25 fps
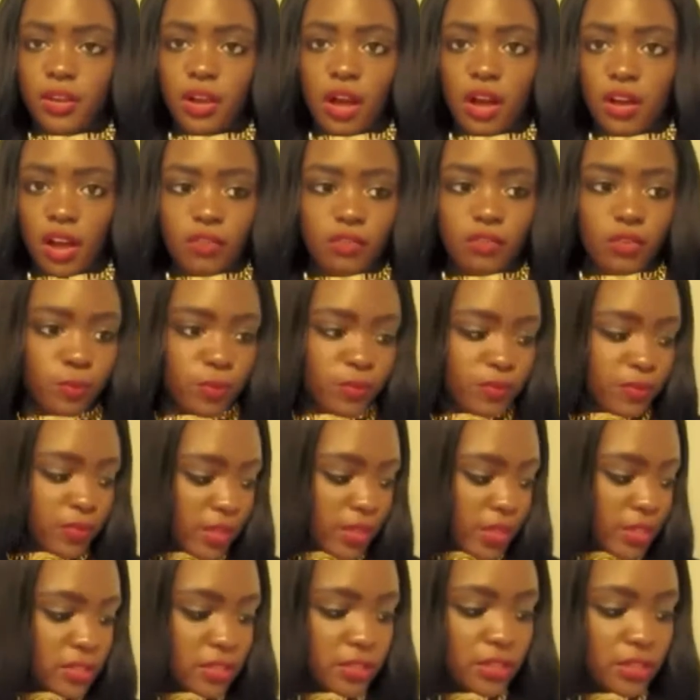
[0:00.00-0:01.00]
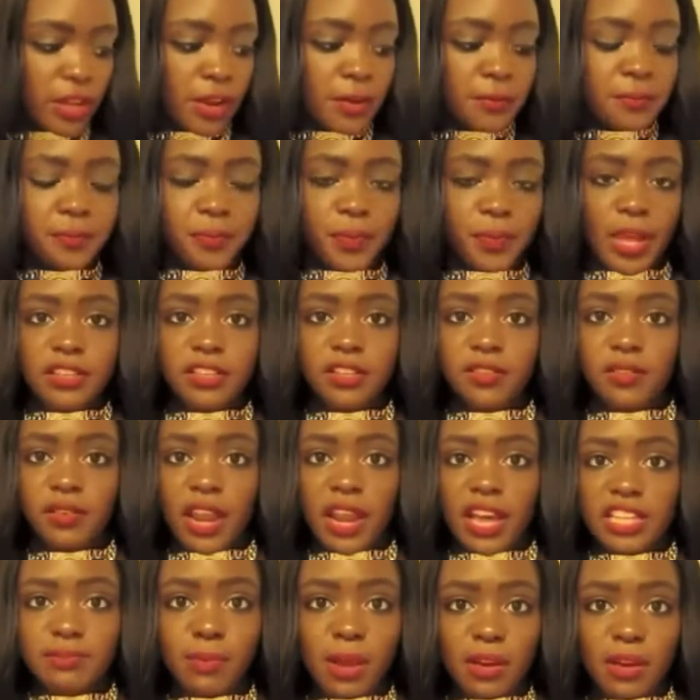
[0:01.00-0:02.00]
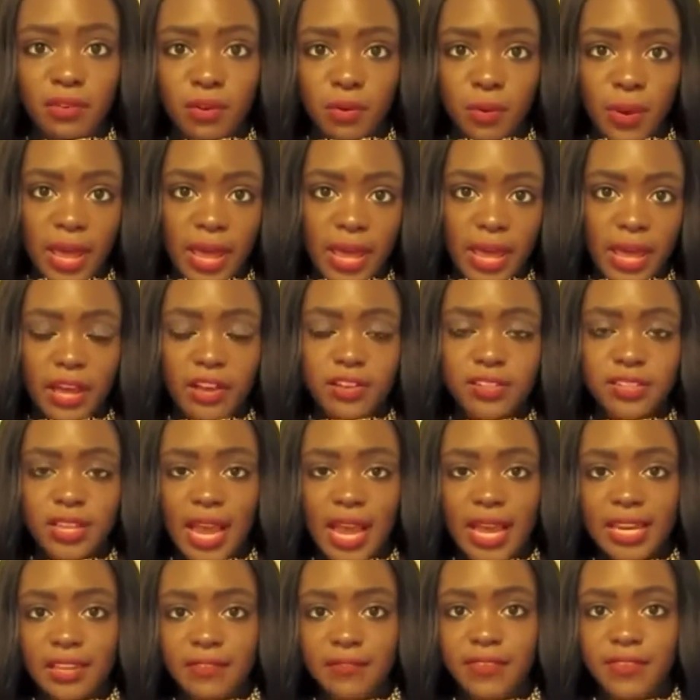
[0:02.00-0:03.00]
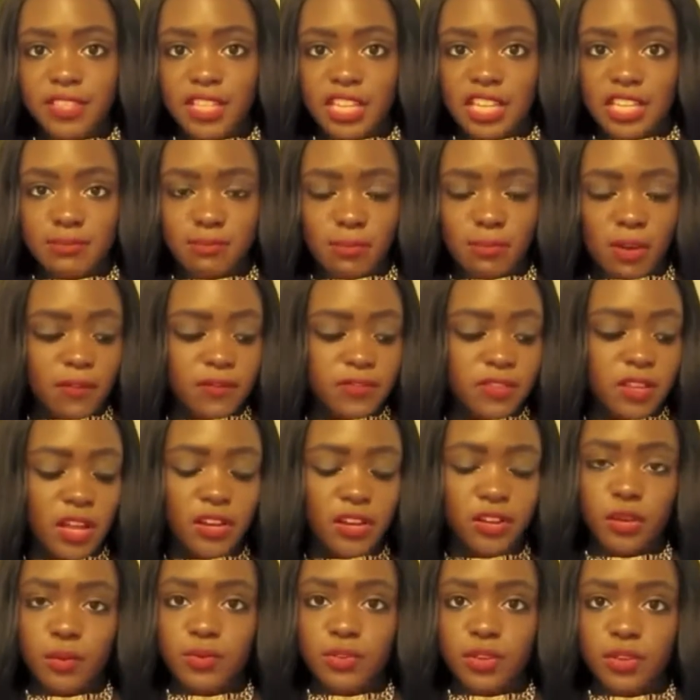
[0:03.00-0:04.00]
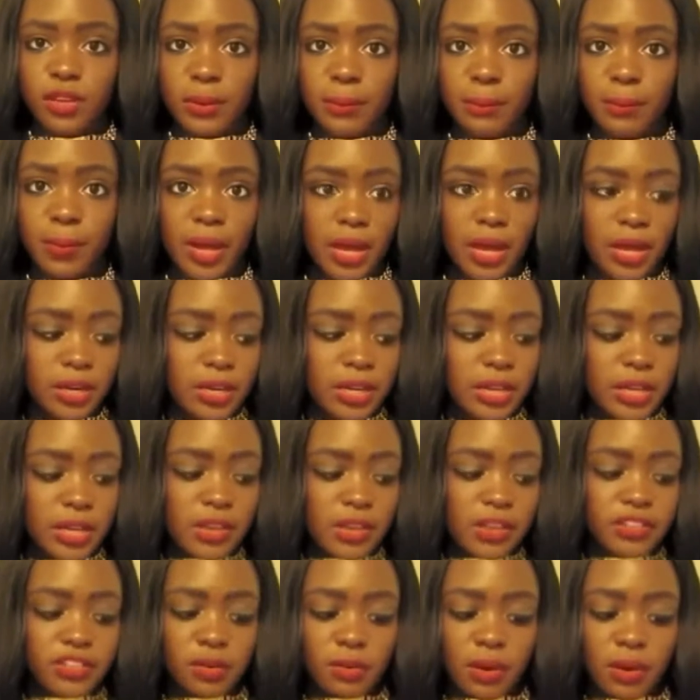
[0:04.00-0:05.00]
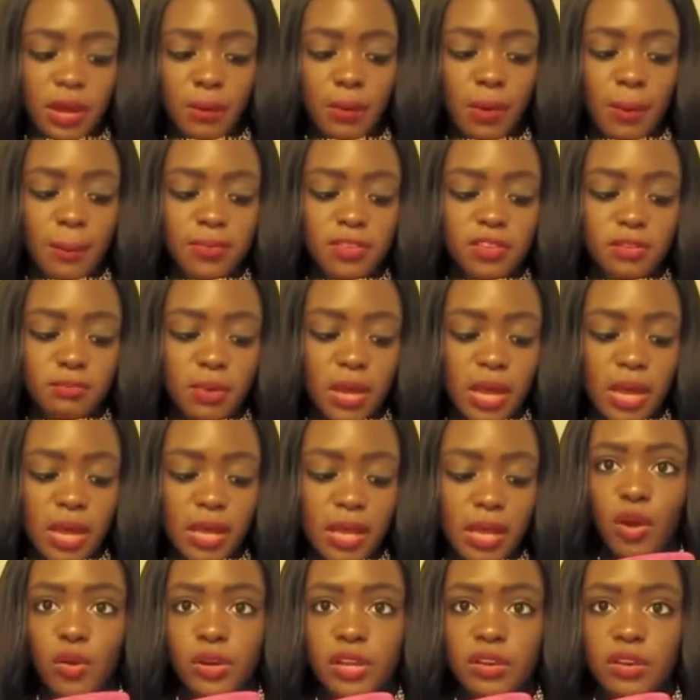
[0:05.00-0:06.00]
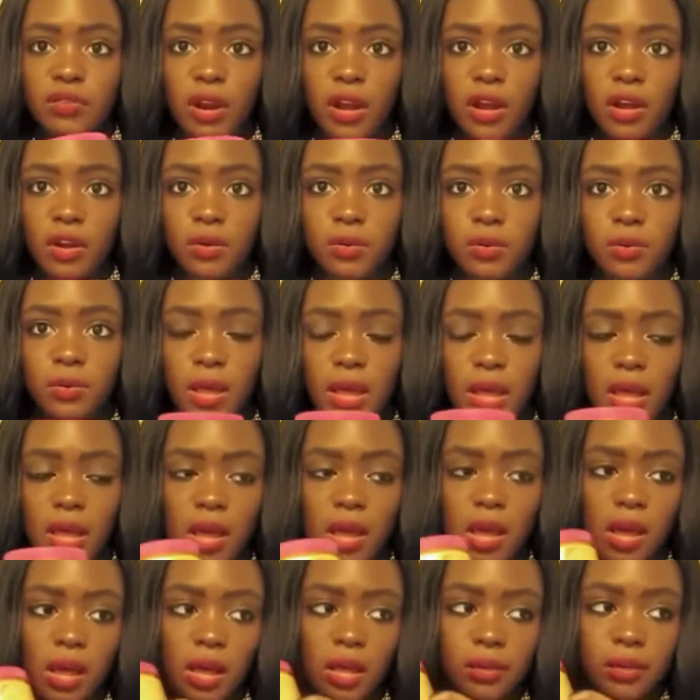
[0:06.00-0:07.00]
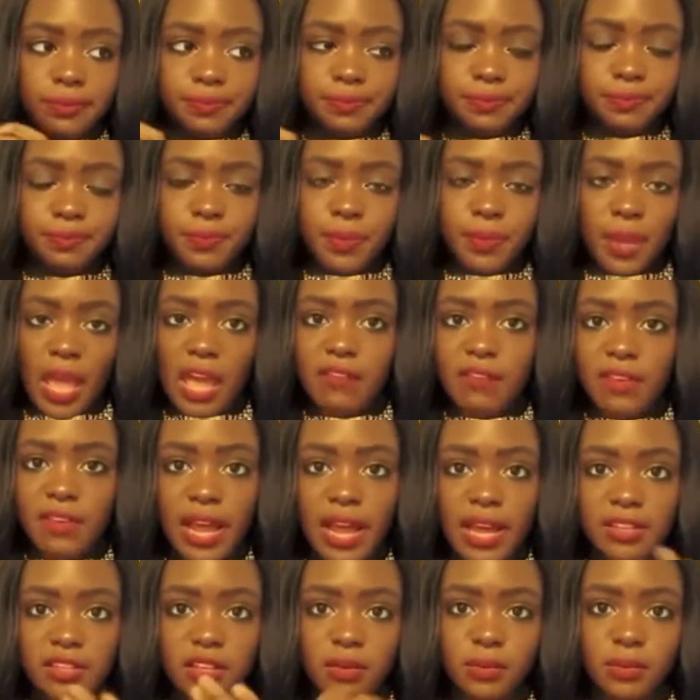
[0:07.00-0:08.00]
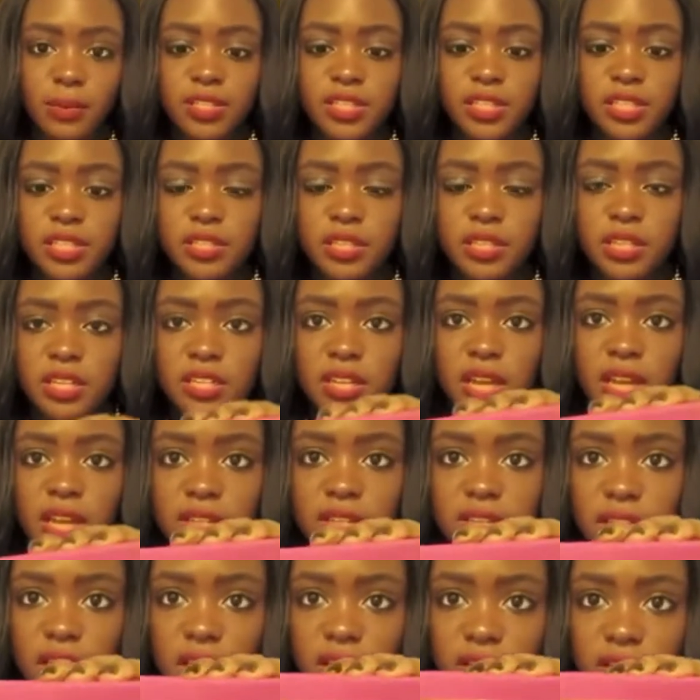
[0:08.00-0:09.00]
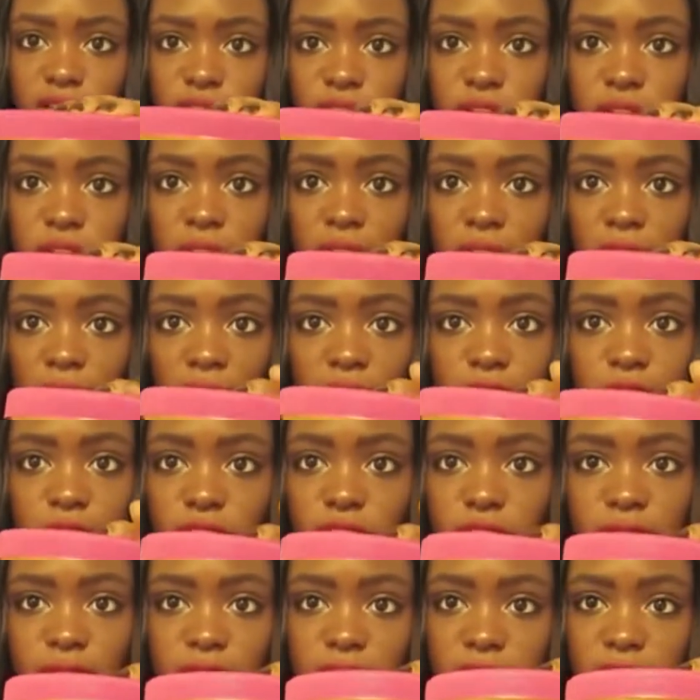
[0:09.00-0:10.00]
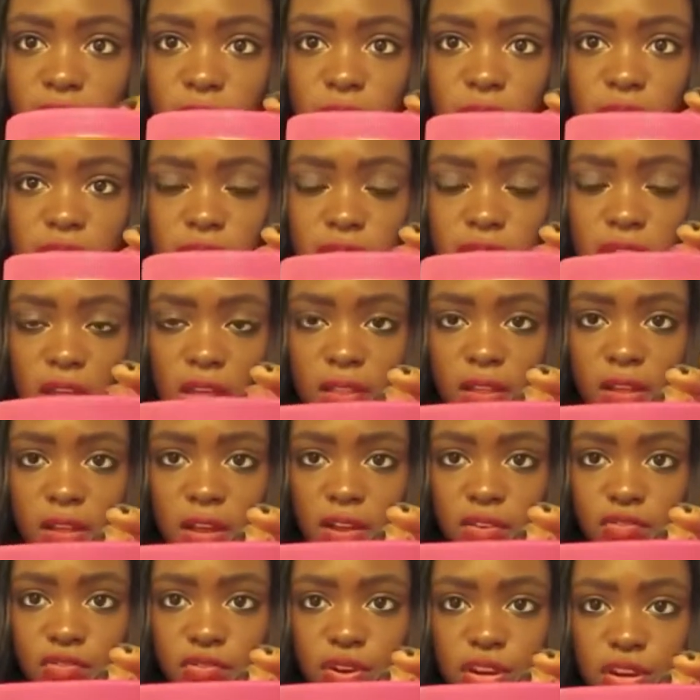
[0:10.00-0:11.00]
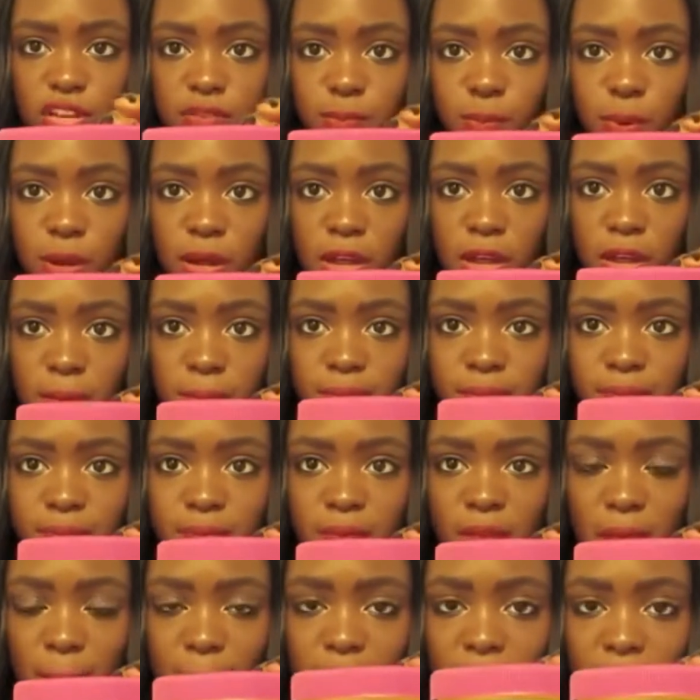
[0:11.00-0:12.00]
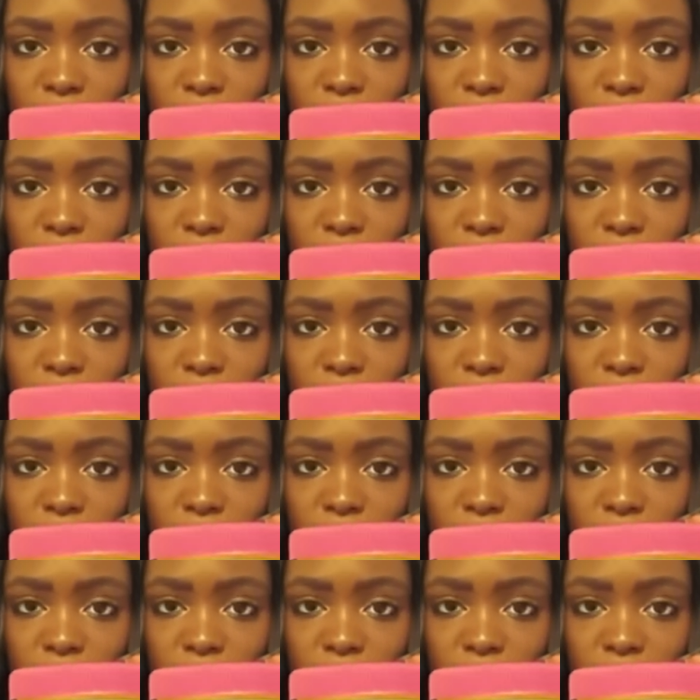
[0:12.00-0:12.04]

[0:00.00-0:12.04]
And to slick my edges down, I use the olive oil flyaway taming gel for girls, and this works 10 times better than edge control. It doesn't leave the disgusting white flakes that it normally does,